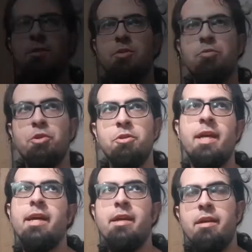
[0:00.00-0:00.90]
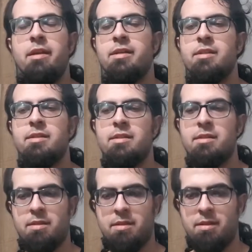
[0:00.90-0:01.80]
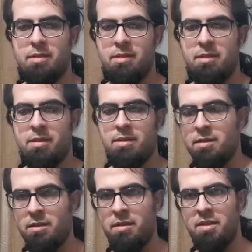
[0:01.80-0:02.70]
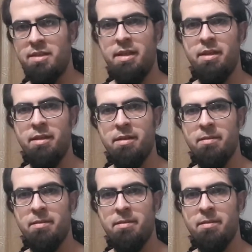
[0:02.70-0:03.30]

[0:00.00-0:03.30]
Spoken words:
So today is this day,